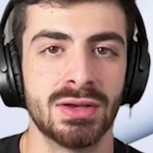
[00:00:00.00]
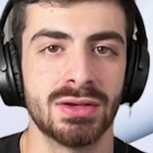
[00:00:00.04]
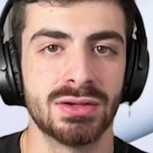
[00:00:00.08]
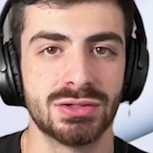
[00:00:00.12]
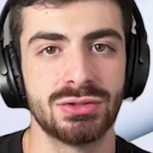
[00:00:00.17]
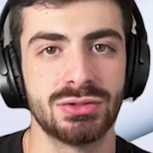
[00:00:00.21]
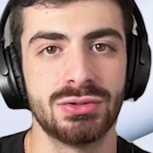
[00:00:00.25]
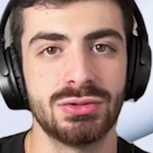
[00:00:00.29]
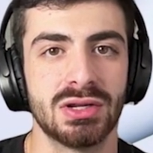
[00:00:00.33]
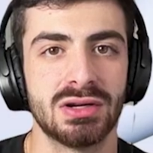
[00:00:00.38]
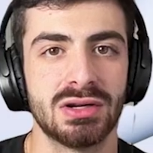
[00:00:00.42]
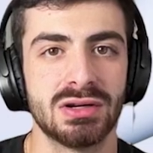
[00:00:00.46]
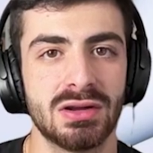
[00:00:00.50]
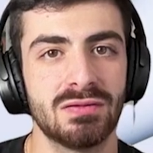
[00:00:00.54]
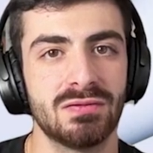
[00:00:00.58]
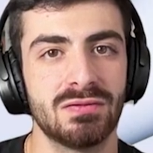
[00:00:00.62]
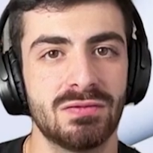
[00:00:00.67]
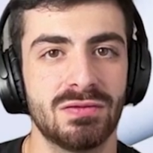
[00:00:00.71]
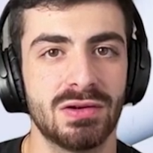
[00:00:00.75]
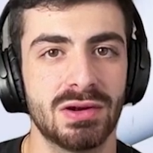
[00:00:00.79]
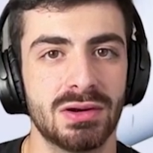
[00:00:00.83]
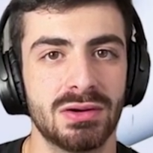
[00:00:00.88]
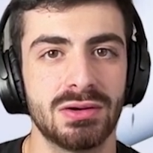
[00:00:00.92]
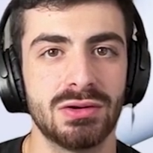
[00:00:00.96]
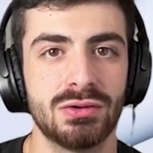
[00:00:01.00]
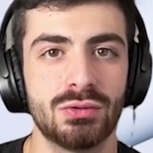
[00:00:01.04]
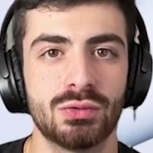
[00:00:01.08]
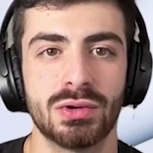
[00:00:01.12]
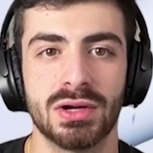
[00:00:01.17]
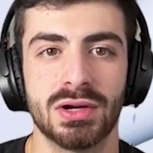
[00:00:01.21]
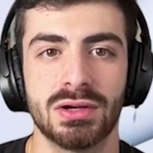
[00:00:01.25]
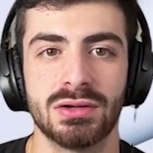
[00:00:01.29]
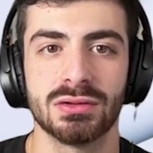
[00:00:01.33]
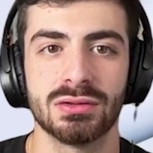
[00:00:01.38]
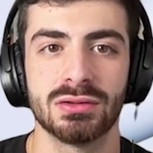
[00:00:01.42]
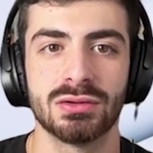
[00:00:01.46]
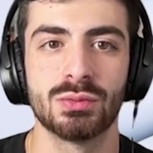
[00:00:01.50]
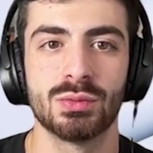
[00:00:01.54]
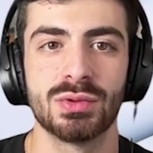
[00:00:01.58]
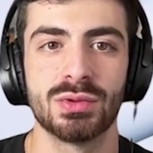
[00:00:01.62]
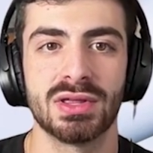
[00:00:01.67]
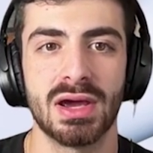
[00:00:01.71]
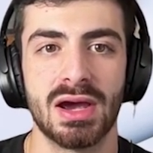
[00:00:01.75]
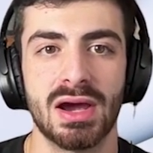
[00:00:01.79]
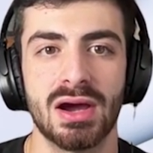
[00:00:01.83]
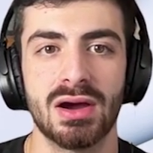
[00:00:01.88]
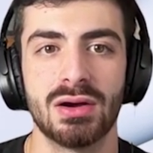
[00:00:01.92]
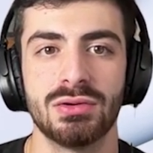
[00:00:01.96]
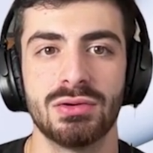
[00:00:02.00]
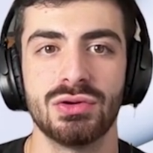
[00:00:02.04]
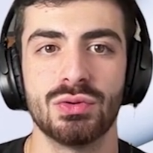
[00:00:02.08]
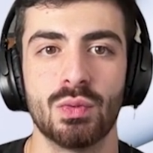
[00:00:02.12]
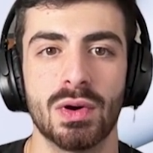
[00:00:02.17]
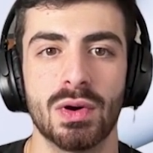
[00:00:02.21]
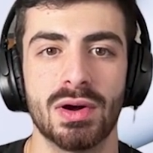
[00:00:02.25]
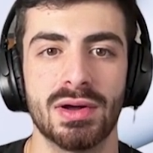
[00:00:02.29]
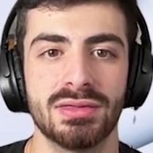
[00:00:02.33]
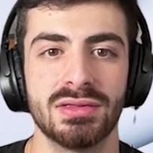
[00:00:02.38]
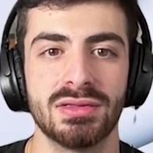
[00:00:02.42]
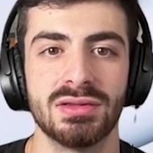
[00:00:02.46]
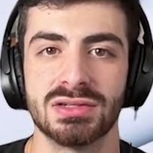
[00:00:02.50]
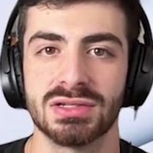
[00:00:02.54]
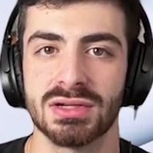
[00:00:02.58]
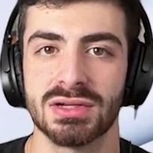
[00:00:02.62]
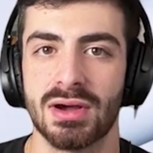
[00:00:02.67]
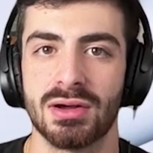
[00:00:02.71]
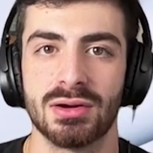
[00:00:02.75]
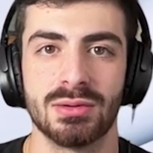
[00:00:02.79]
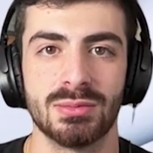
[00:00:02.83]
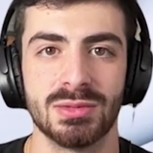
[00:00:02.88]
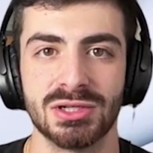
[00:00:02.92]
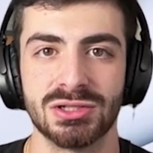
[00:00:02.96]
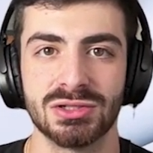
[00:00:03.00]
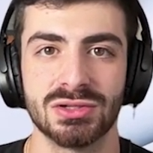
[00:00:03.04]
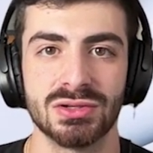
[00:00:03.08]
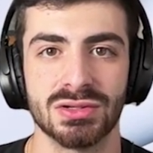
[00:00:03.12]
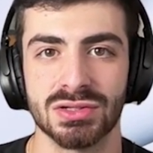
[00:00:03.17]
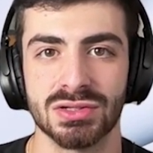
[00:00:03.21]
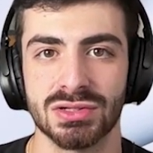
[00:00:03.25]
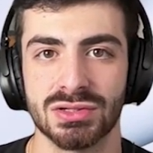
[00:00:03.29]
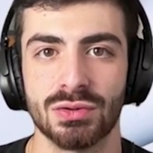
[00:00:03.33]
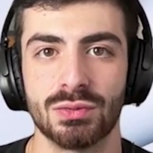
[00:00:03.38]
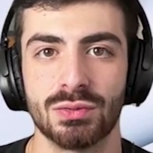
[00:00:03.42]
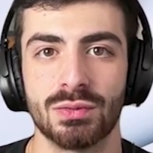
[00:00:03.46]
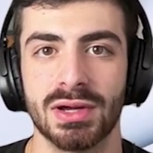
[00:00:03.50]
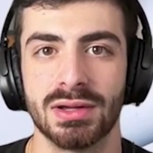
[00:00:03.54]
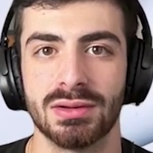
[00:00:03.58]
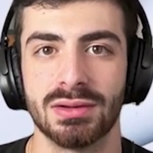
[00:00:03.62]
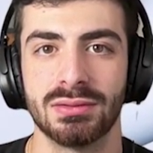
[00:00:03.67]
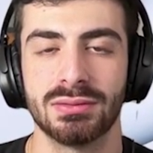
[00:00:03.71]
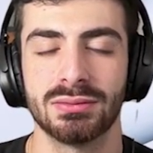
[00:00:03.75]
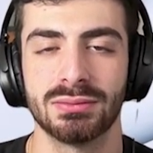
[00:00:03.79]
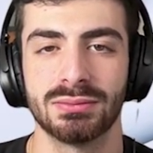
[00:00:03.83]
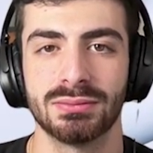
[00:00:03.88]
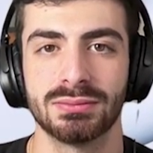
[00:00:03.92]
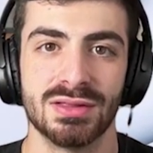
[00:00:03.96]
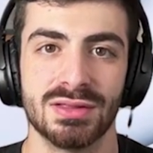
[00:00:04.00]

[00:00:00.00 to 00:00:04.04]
So you can get very granular with how you want these automations to run.